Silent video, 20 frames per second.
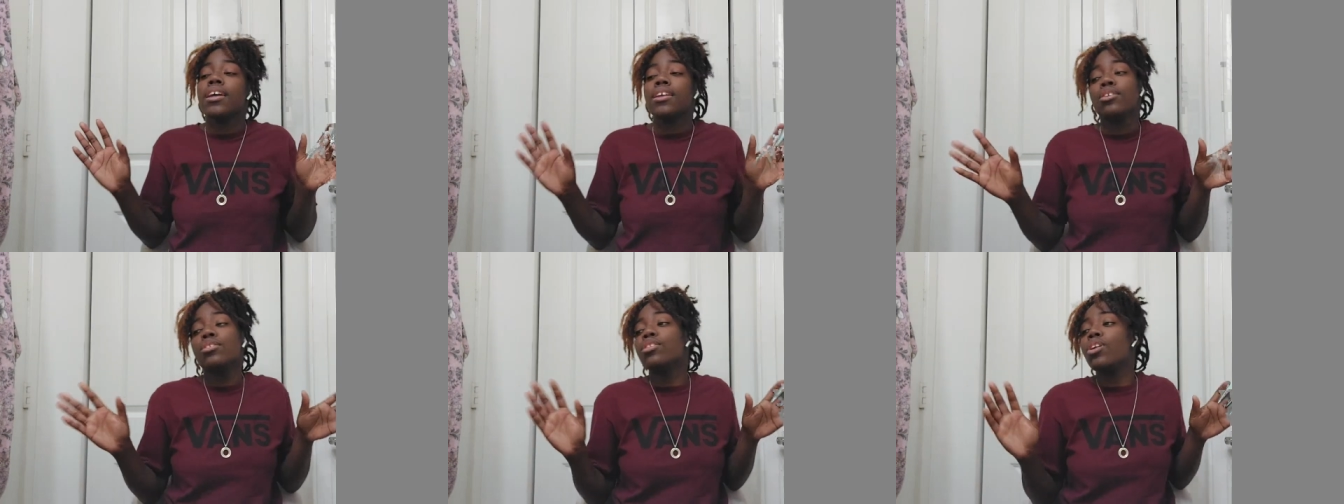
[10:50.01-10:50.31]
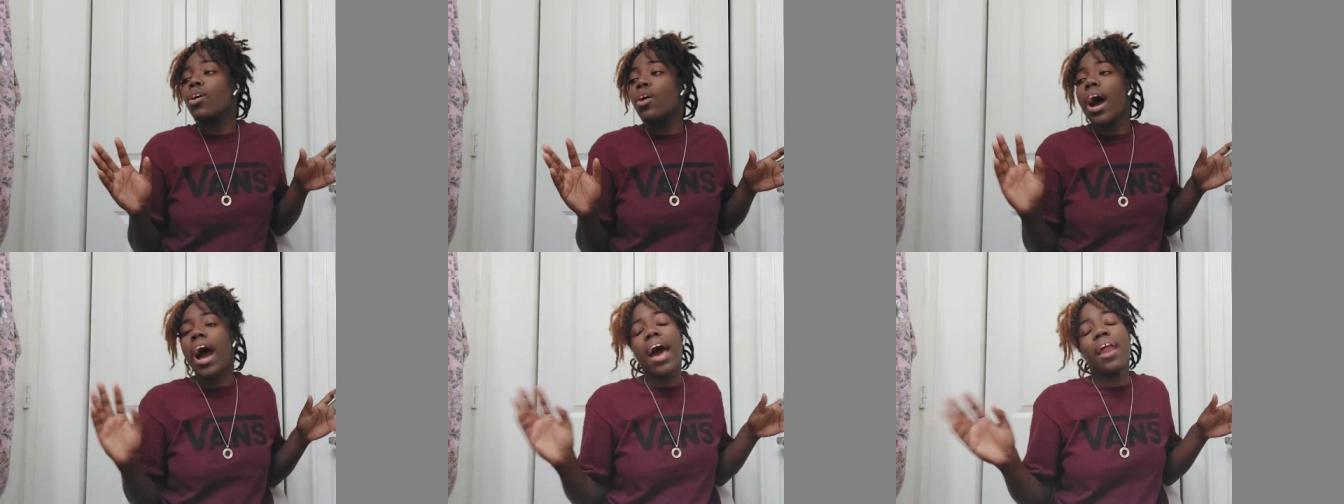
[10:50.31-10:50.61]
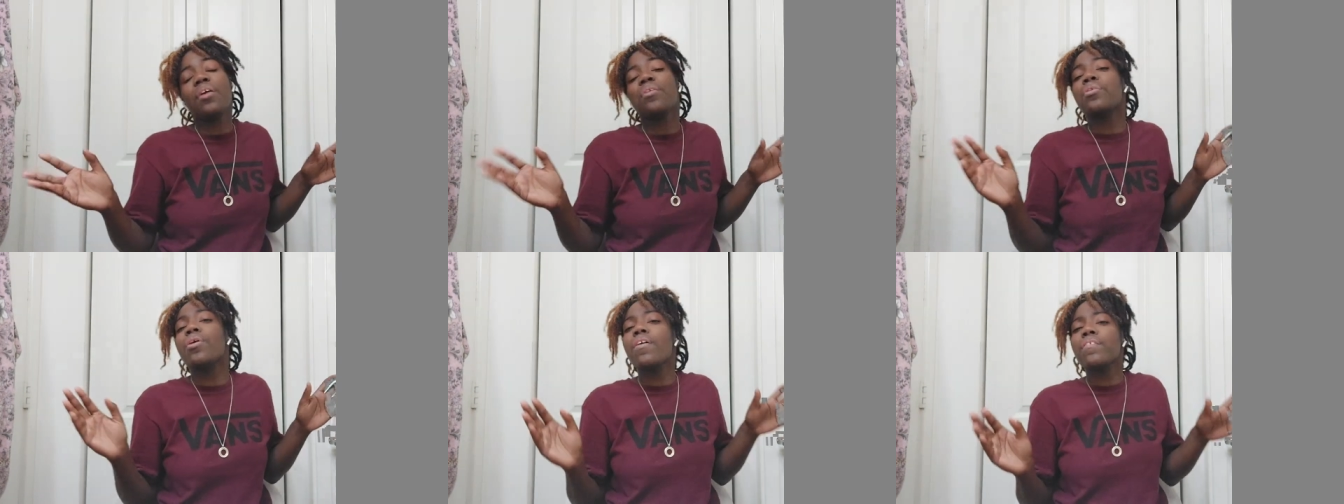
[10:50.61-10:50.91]
You know,
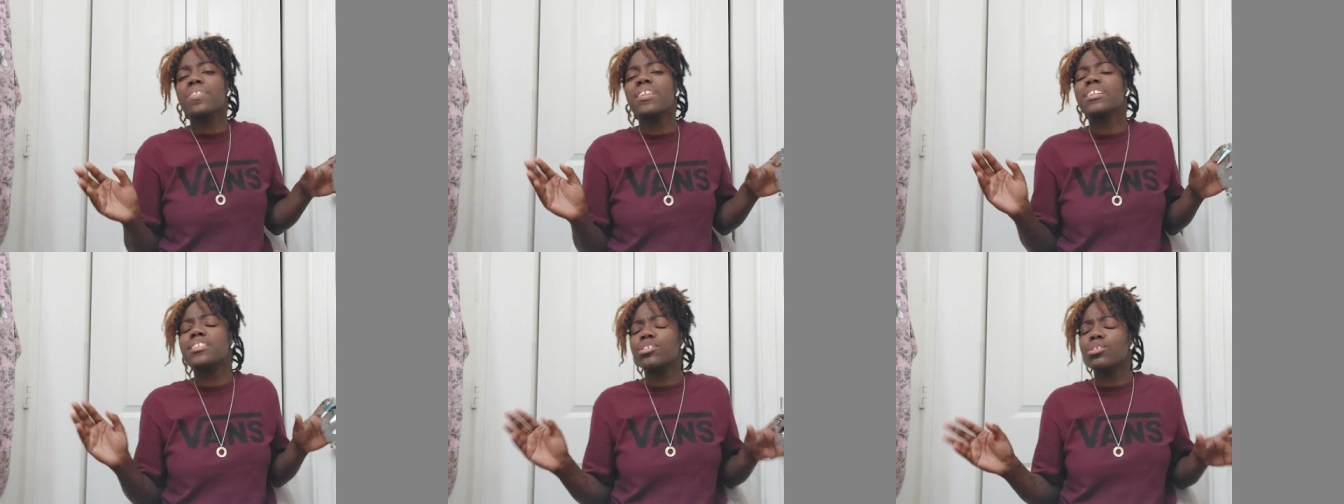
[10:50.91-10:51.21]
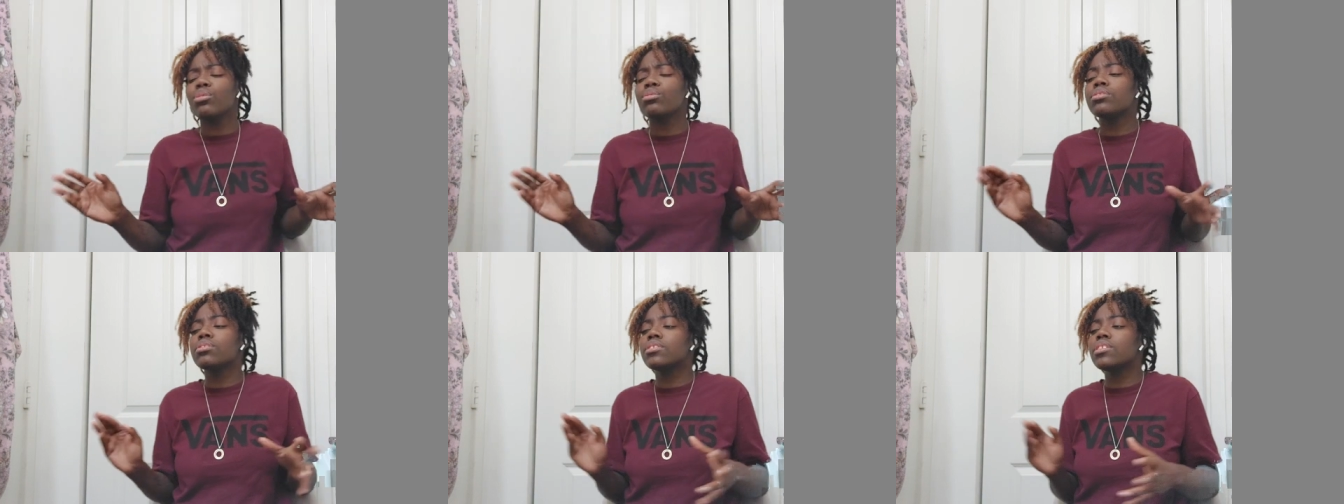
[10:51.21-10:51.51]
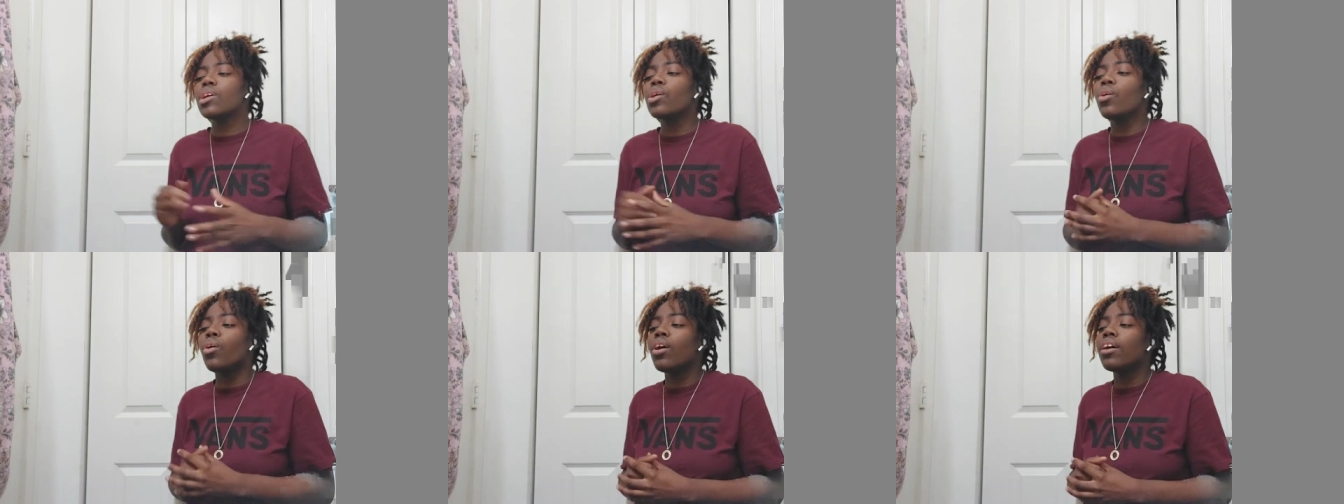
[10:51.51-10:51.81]
I don't know if this show's
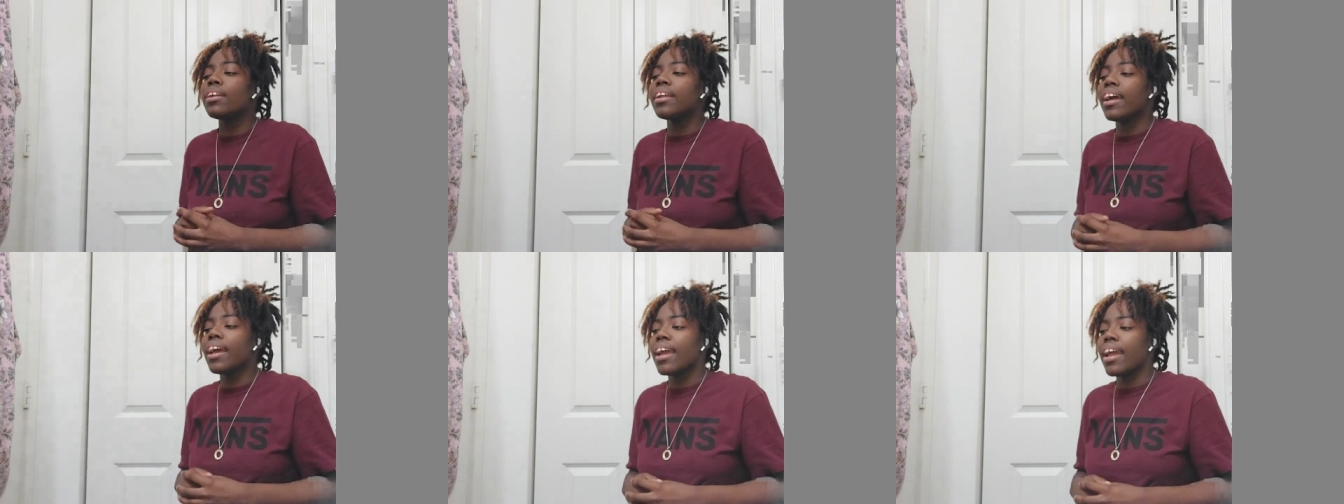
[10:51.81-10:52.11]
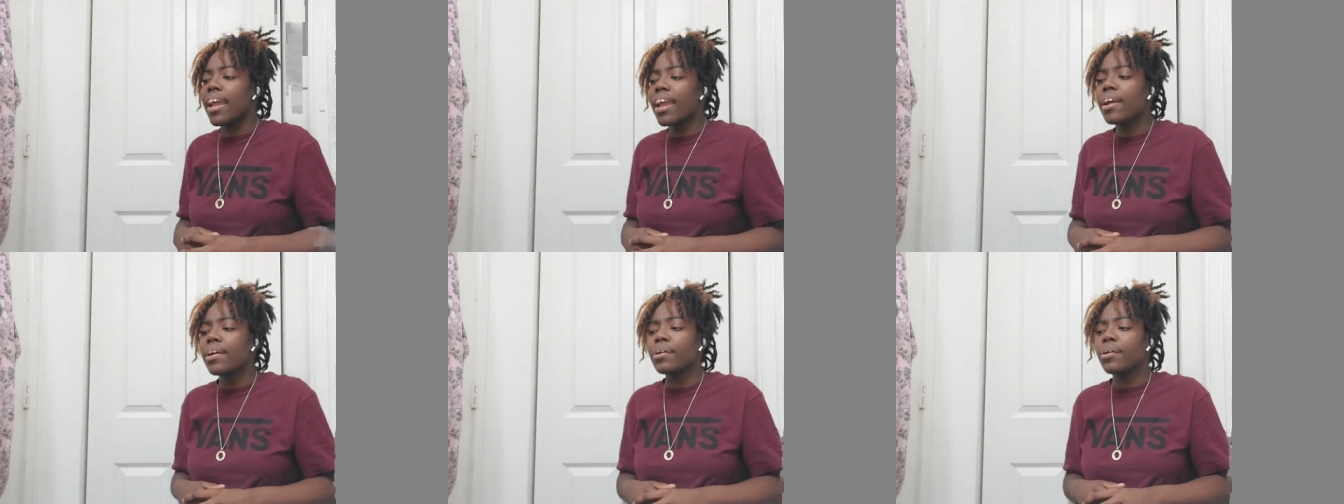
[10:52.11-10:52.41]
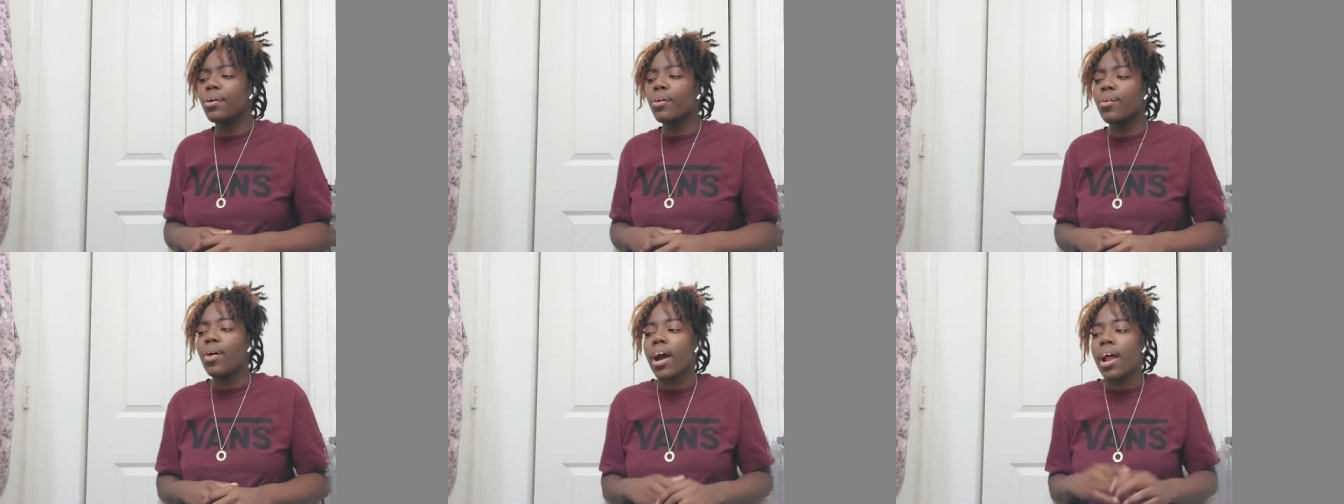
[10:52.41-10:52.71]
still on the air though.